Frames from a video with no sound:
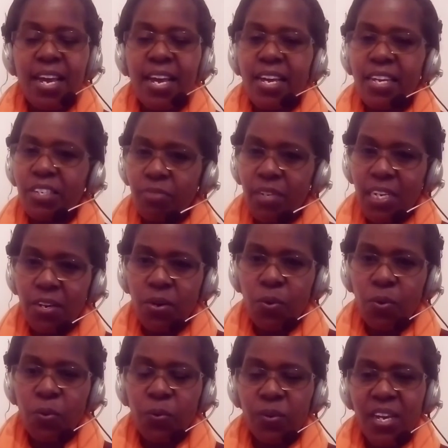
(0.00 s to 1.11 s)
and we
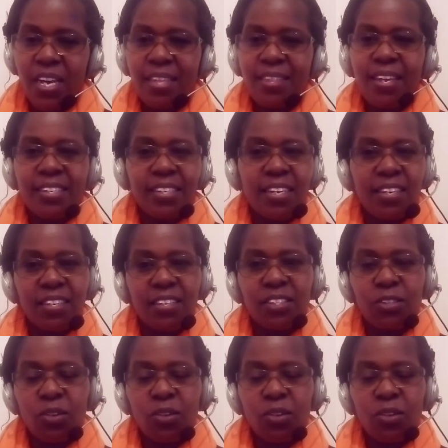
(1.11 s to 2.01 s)
know that He is